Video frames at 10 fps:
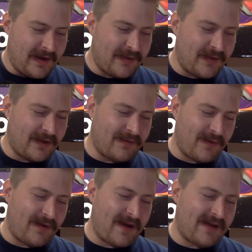And then on the
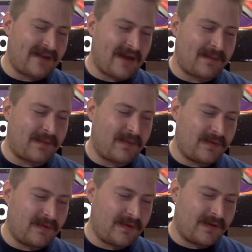very last lap,
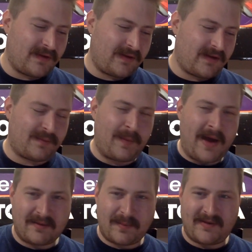gets
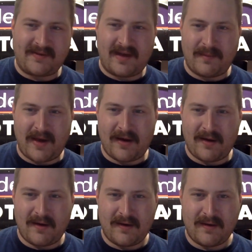passed by Sam
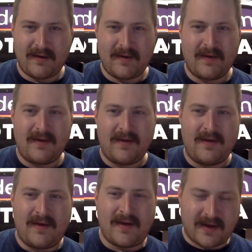Mayer.
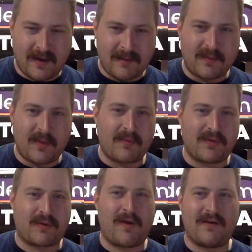He comes with
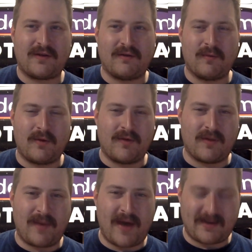a crossover move on
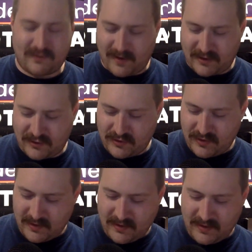the backstretch
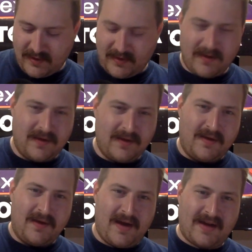
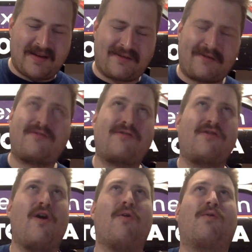and gets
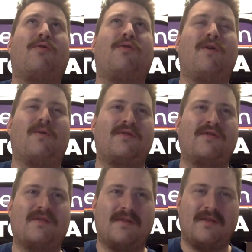so
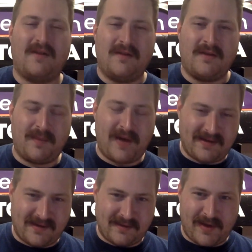close to
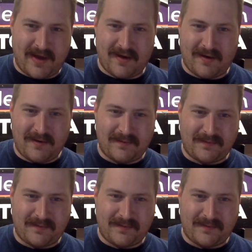passing Mayer.